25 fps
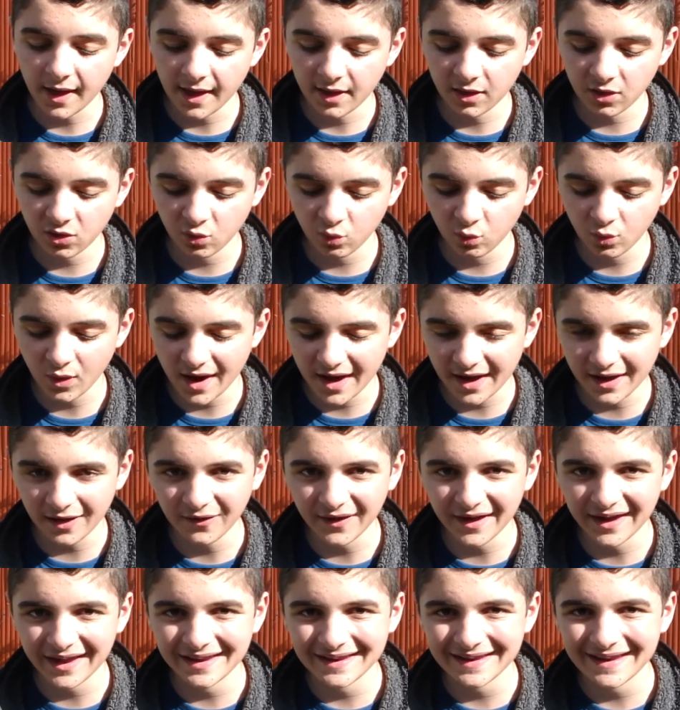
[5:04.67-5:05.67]
as well,
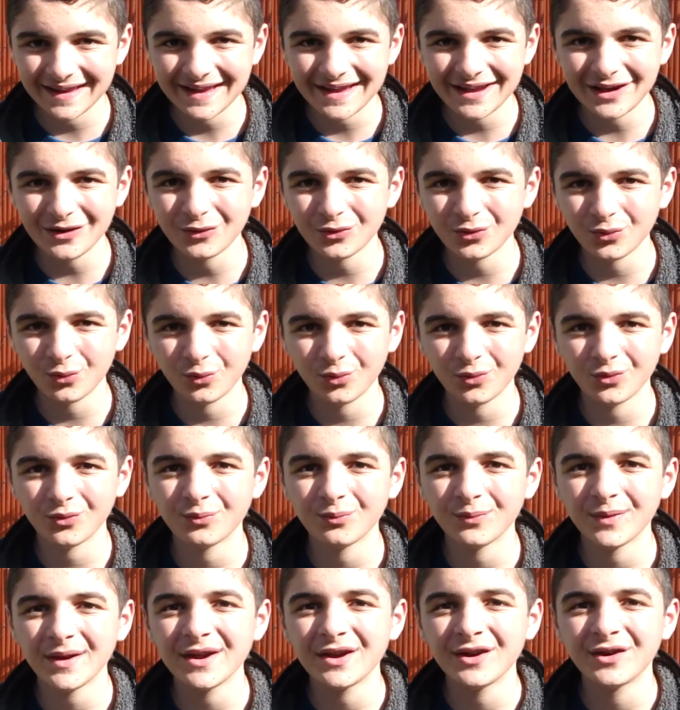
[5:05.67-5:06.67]
and it would
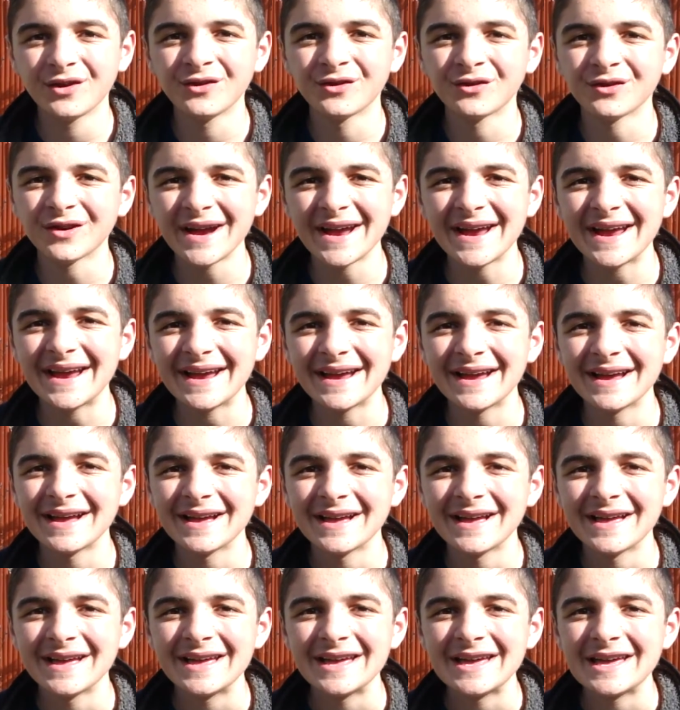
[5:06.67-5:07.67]
be great
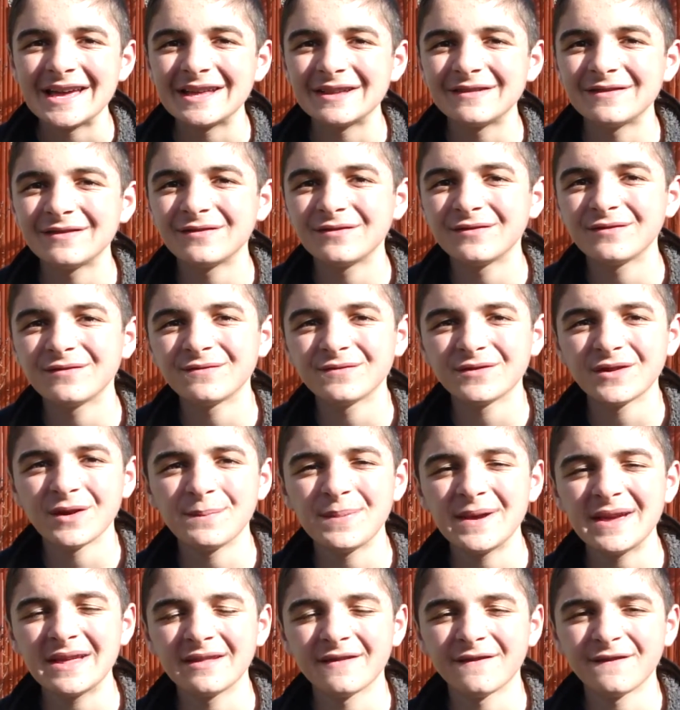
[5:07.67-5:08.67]
to
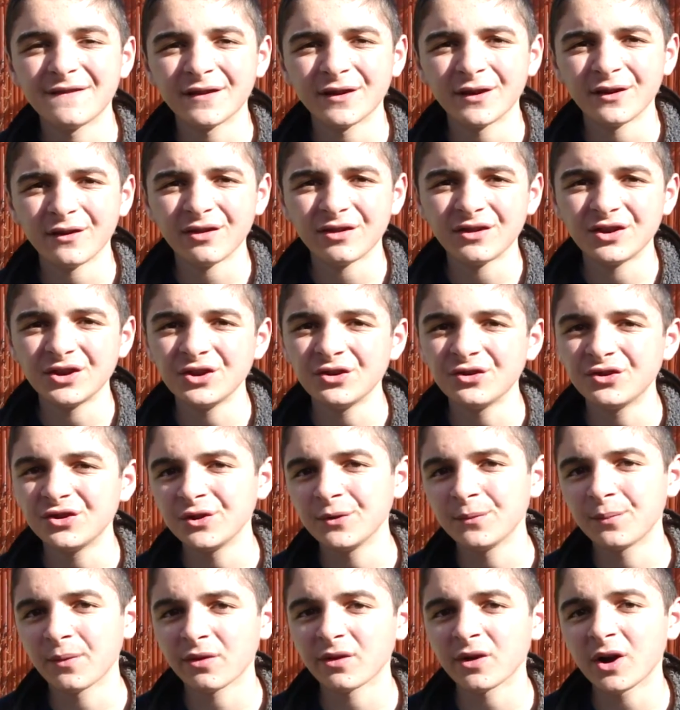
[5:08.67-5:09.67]
be the first
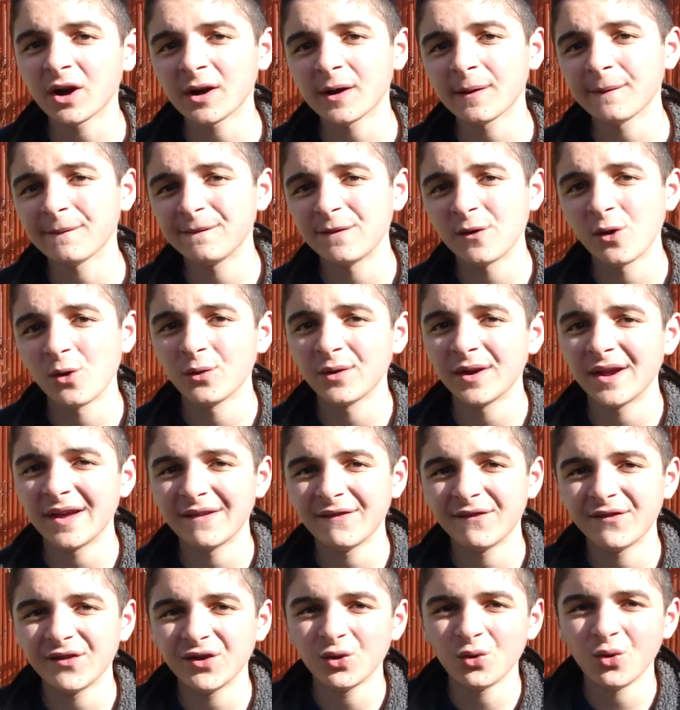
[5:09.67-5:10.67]
YouTube startup phone if
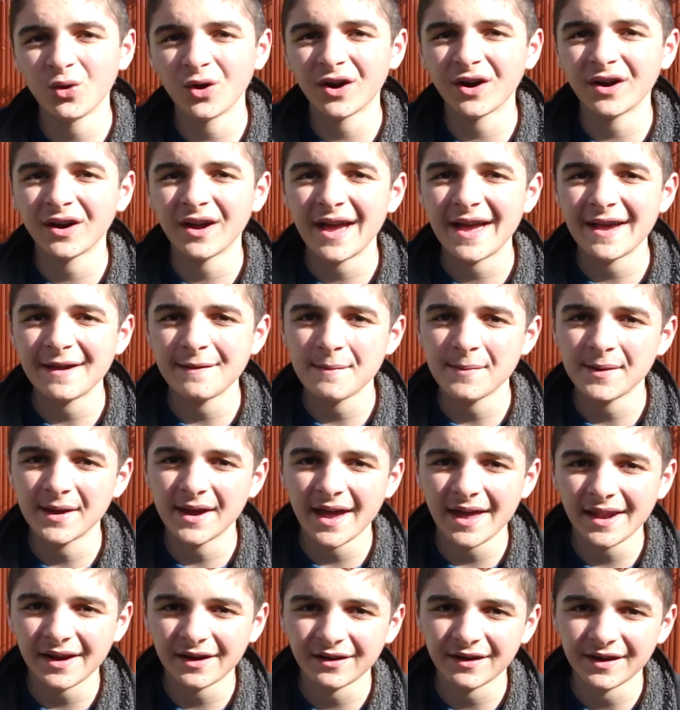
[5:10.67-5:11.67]
you were a
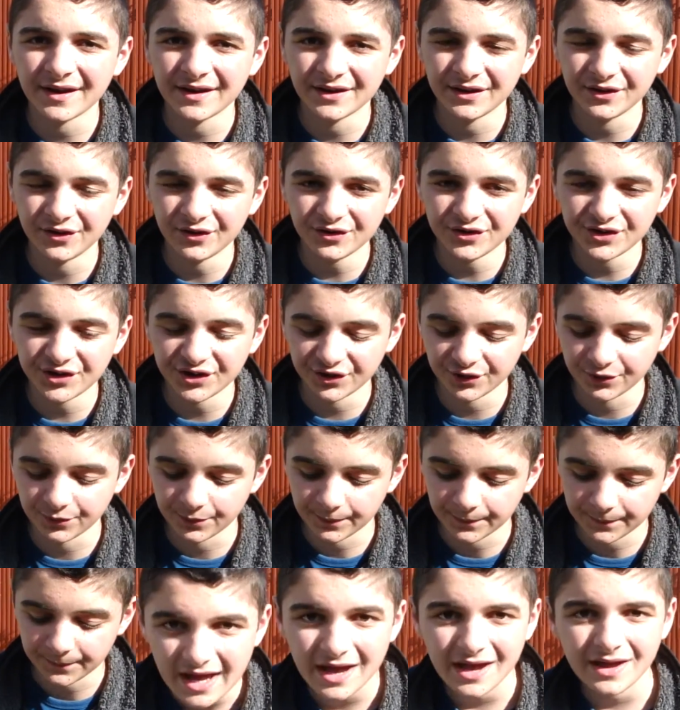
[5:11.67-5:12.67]
beginner in YouTube.
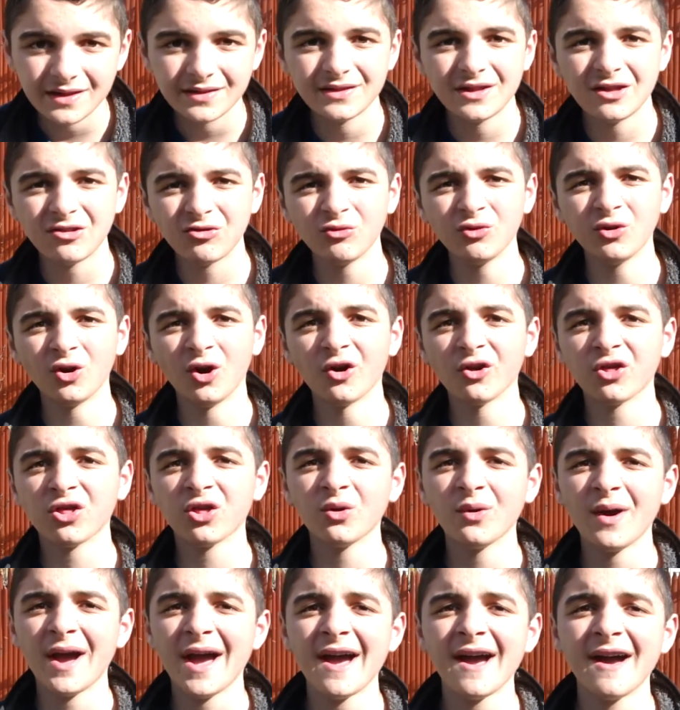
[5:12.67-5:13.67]
This would
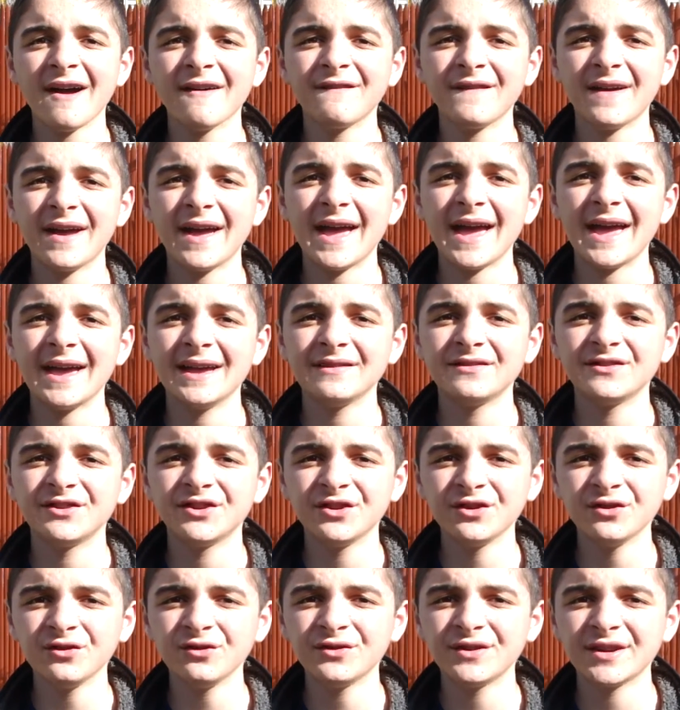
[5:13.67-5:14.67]
also have a
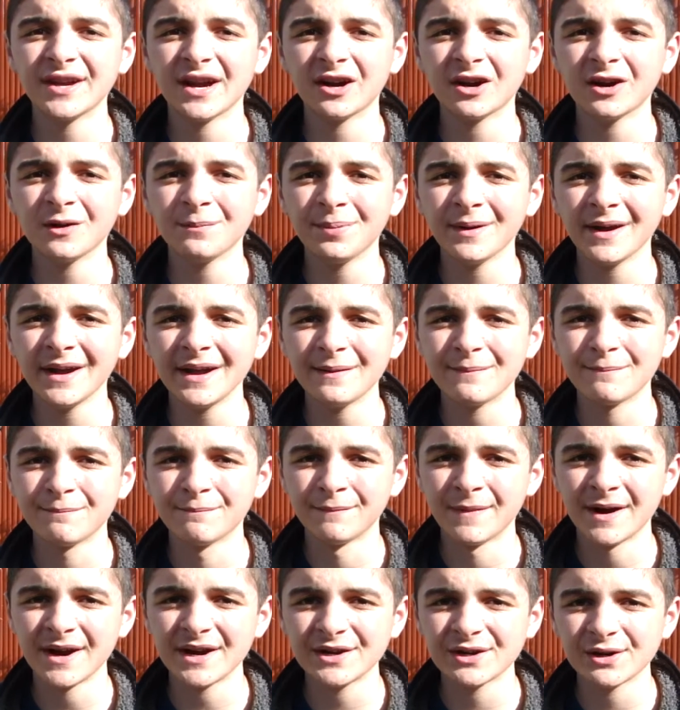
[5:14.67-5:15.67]
2 terabyte
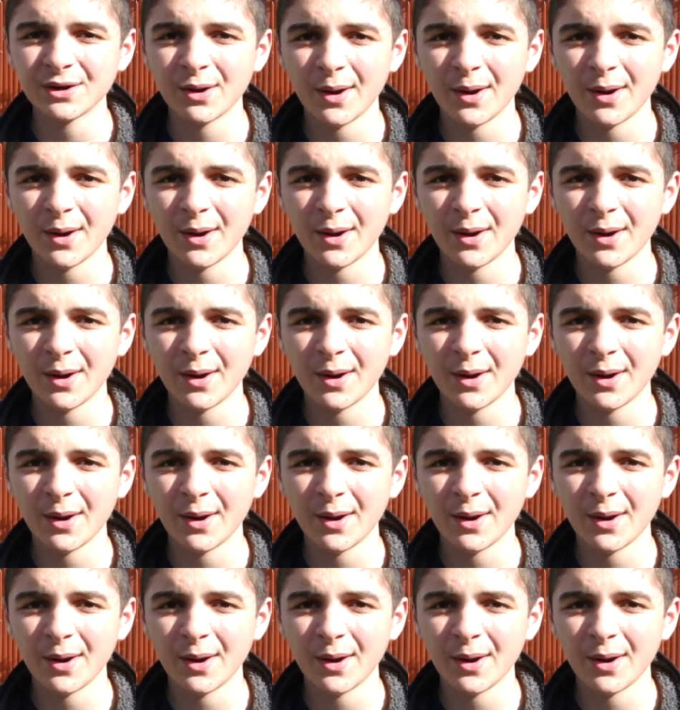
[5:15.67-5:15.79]
micro